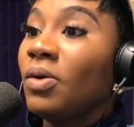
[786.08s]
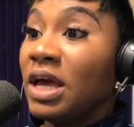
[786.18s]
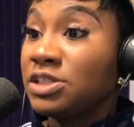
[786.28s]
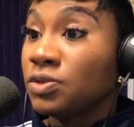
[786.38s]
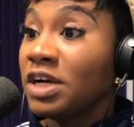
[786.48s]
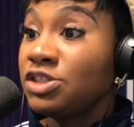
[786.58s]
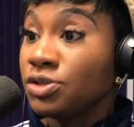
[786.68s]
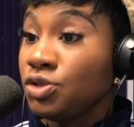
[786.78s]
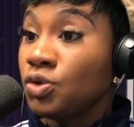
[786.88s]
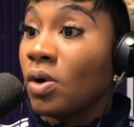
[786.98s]
okay, so
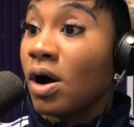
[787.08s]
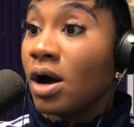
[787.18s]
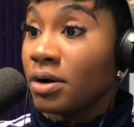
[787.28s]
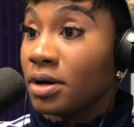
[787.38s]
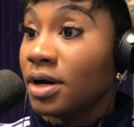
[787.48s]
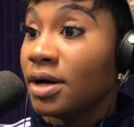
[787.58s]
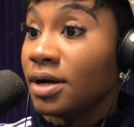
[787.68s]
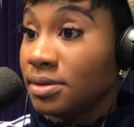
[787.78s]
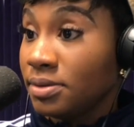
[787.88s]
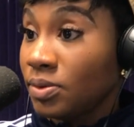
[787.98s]
Rachel, you are
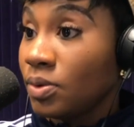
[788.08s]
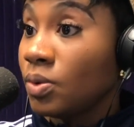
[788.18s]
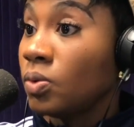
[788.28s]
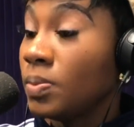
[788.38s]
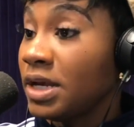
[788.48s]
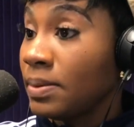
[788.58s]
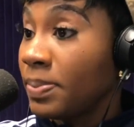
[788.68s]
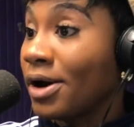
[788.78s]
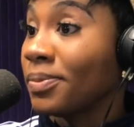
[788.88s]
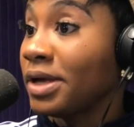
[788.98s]
a women
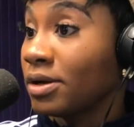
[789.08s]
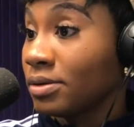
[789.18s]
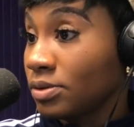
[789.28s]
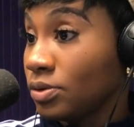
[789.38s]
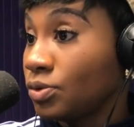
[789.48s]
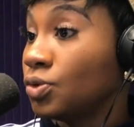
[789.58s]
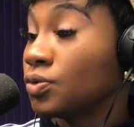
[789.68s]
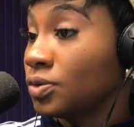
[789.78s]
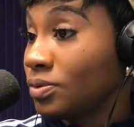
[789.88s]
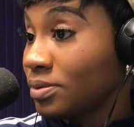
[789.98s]
empowerment
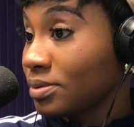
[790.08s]
guru.